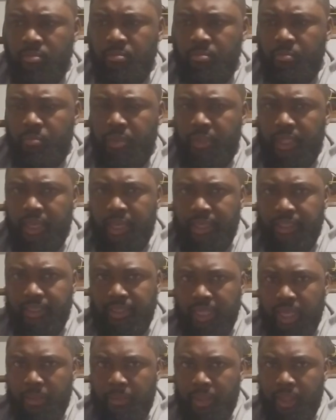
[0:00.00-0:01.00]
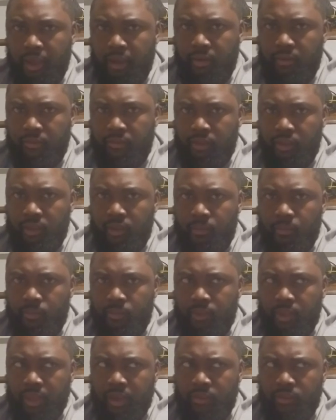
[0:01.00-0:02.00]
But then I snapped out of it,
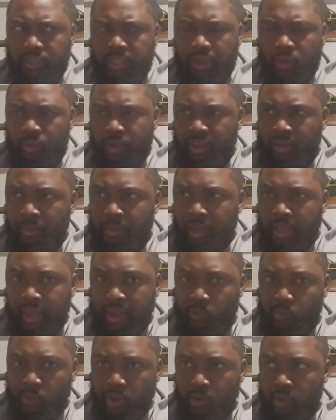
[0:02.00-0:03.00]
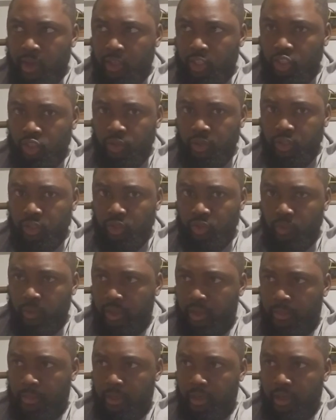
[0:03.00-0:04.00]
and I was like, "Wait a minute. How do I know I could trust you? Wait
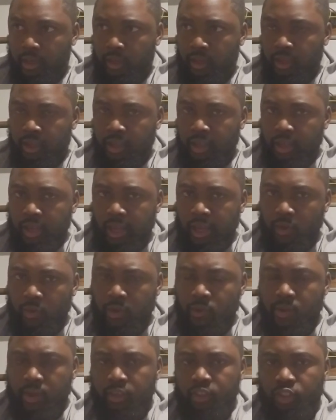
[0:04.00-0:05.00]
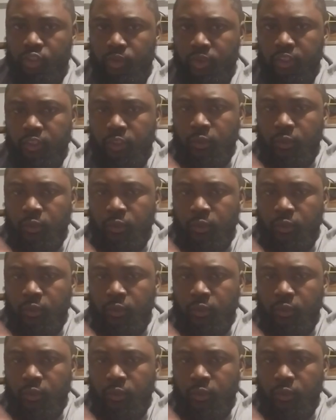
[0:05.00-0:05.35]
a minute. How do I know I could trust